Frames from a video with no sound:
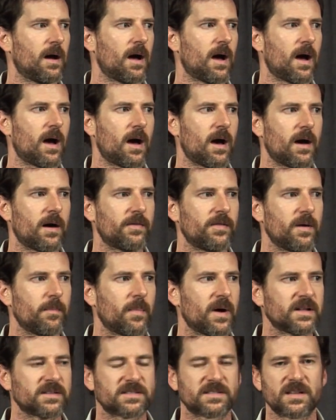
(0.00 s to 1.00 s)
Uh, they
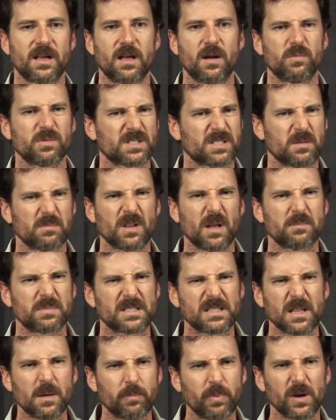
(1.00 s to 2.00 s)
might say it was sometimes
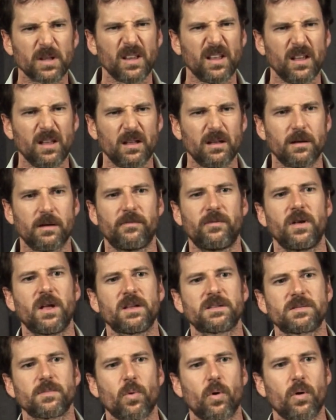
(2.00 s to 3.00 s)
slippery if you
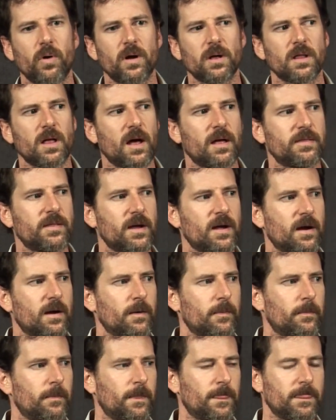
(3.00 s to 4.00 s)
get some oil on
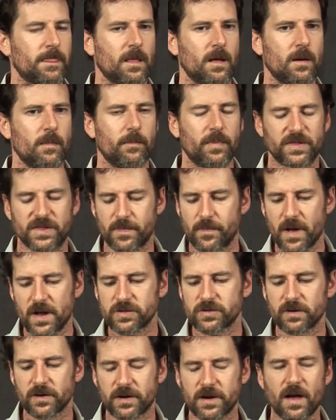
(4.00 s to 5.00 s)
there, but the
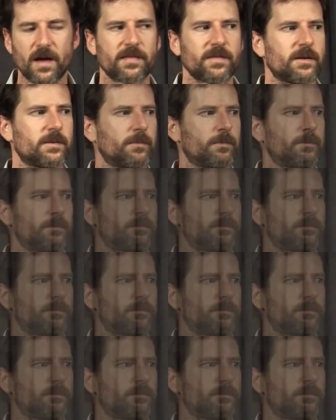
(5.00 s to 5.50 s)
measuring nothing.